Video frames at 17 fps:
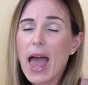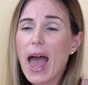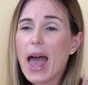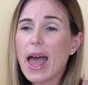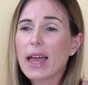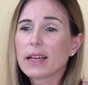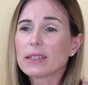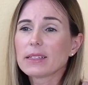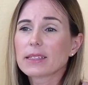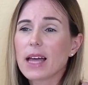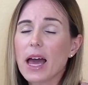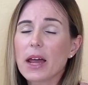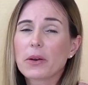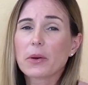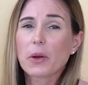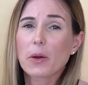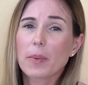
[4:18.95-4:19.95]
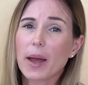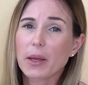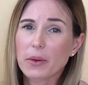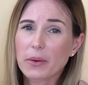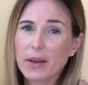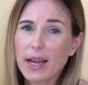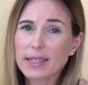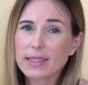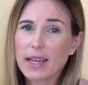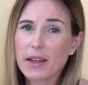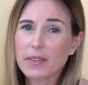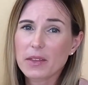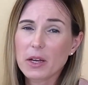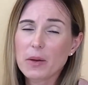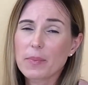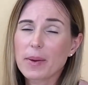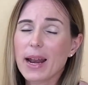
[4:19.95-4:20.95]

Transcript: And I don't know about you guys out there,